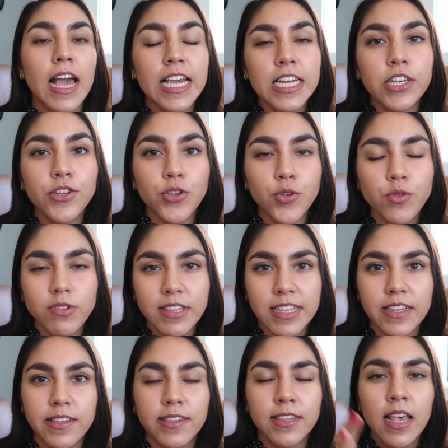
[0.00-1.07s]
I can use
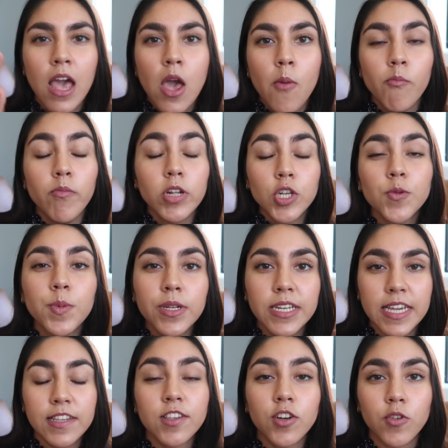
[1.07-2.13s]
this multiple
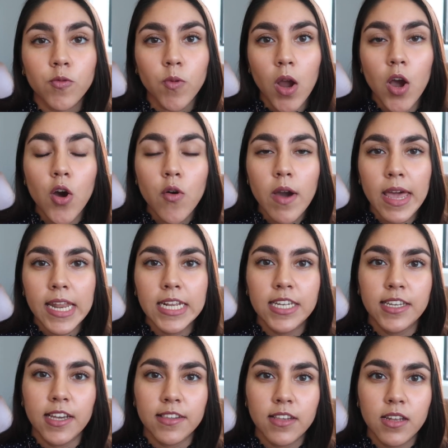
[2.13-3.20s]
days in a row and
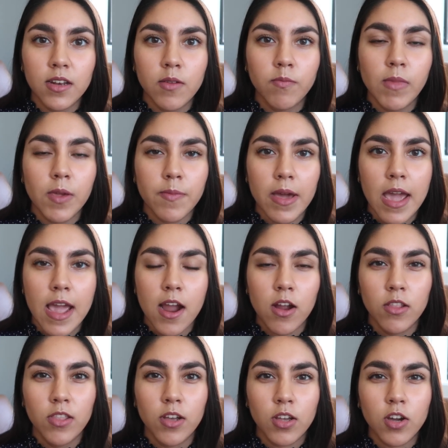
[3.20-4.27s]
it doesn't make my
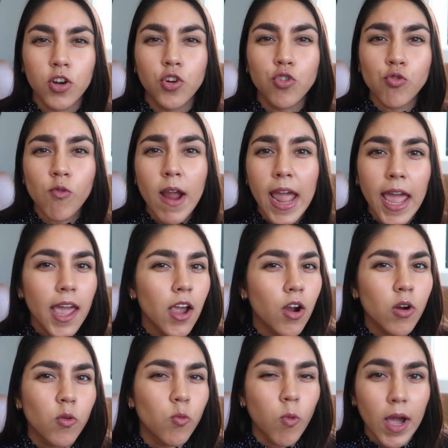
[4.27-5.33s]
hair look gray
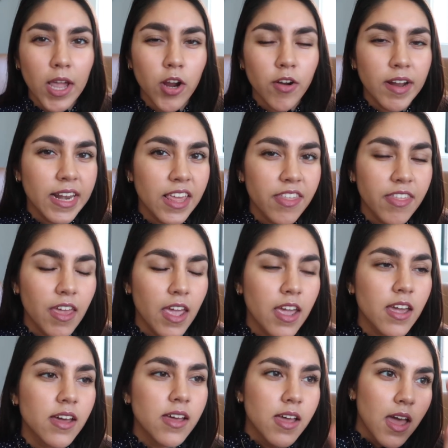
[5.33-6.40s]
or white or
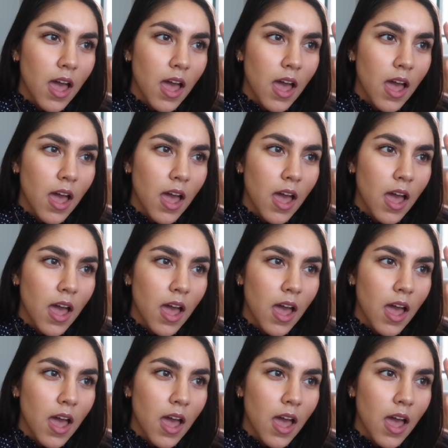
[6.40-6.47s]
anything.